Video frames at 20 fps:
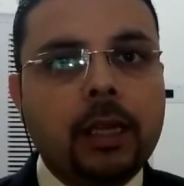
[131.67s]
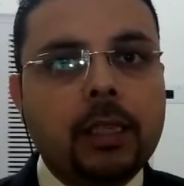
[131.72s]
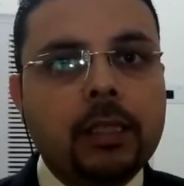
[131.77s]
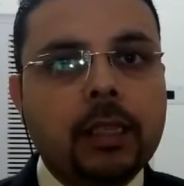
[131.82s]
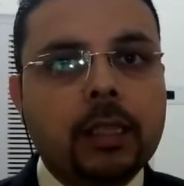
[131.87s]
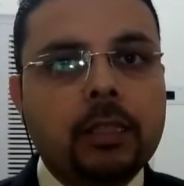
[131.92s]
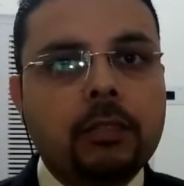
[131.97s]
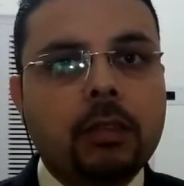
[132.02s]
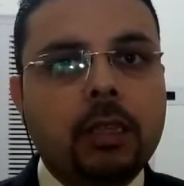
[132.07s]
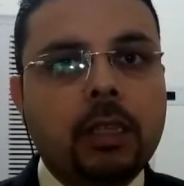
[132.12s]

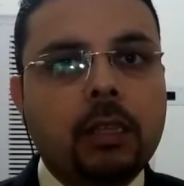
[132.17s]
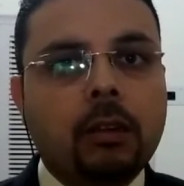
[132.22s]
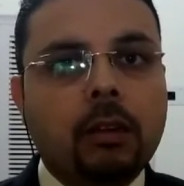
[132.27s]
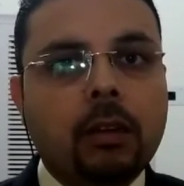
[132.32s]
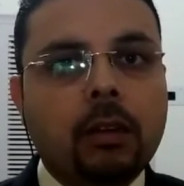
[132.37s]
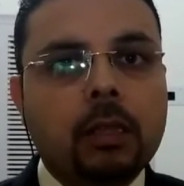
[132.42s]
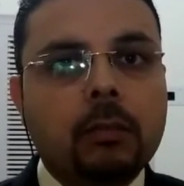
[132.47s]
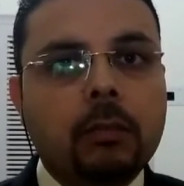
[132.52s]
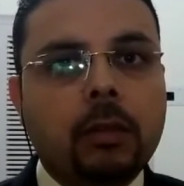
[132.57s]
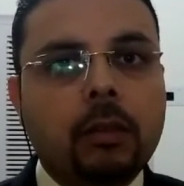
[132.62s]
is actually
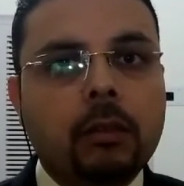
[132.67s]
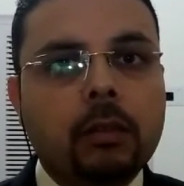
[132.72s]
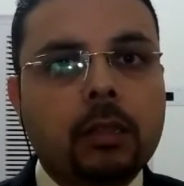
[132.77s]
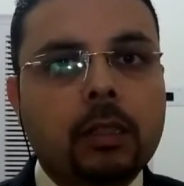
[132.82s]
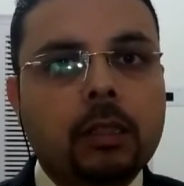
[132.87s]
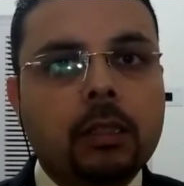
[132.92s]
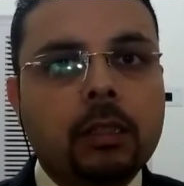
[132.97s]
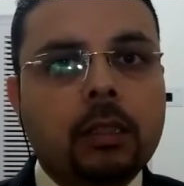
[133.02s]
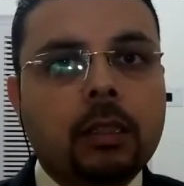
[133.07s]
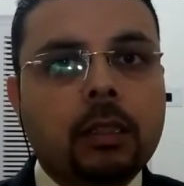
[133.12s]
all
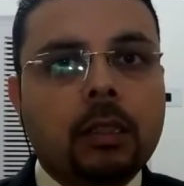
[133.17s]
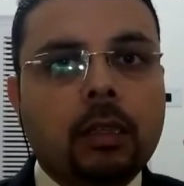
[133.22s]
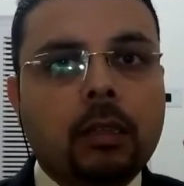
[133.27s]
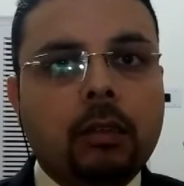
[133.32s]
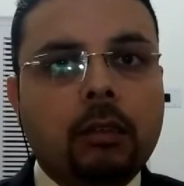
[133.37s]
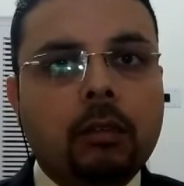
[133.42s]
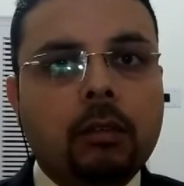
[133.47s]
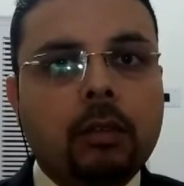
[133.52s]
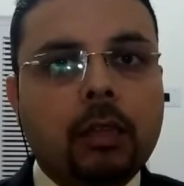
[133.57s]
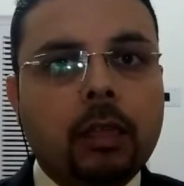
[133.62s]
about
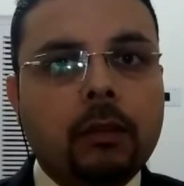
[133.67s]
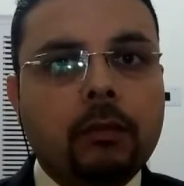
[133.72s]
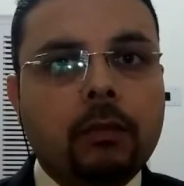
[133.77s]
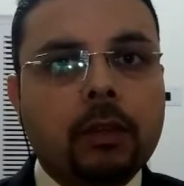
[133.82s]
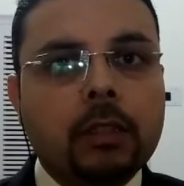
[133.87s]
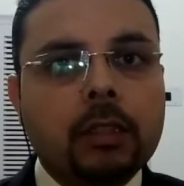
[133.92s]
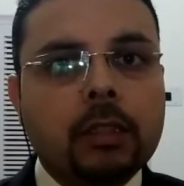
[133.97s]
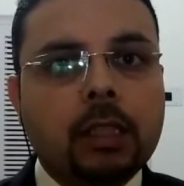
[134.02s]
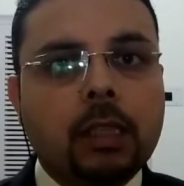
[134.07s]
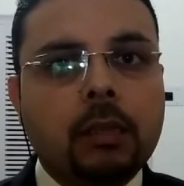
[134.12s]
looking
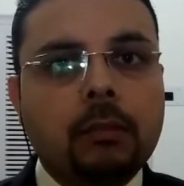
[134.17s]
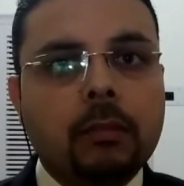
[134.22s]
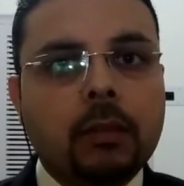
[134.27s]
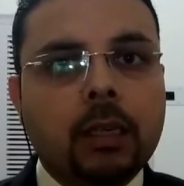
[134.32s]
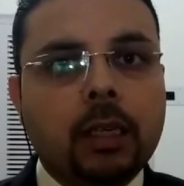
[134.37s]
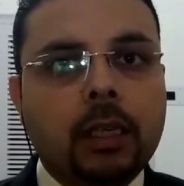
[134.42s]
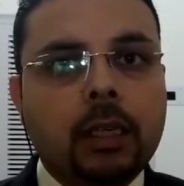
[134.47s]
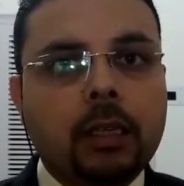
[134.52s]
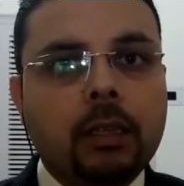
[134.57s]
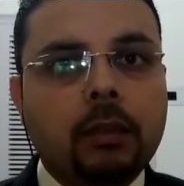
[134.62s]
for
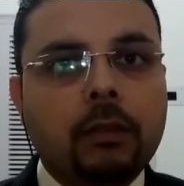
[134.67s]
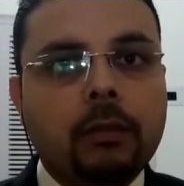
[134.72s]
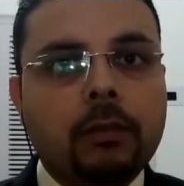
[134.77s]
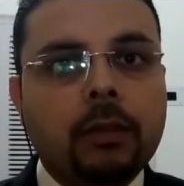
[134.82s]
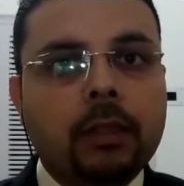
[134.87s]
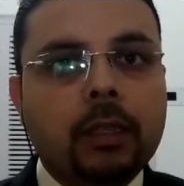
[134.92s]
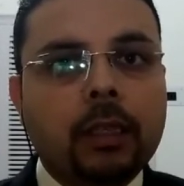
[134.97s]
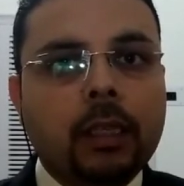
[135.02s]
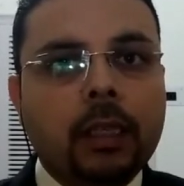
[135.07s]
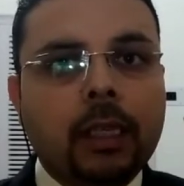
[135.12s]
some kind
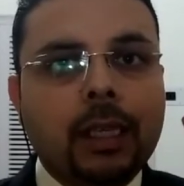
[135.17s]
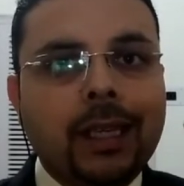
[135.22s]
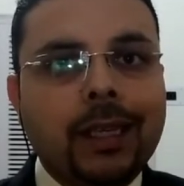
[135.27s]
of